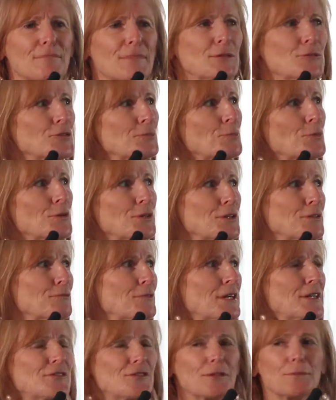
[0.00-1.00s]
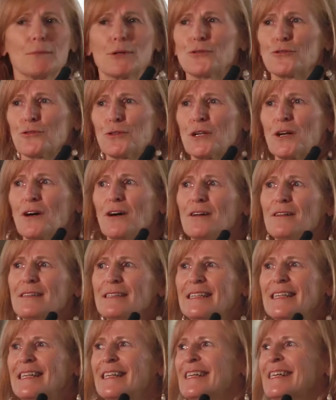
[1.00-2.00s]
I was born and raised in
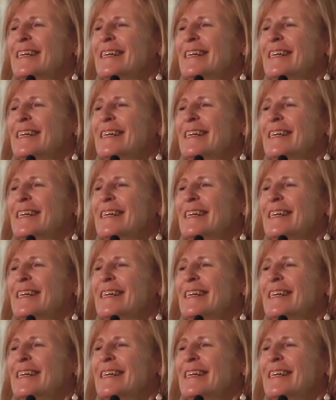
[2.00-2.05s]
Montreal,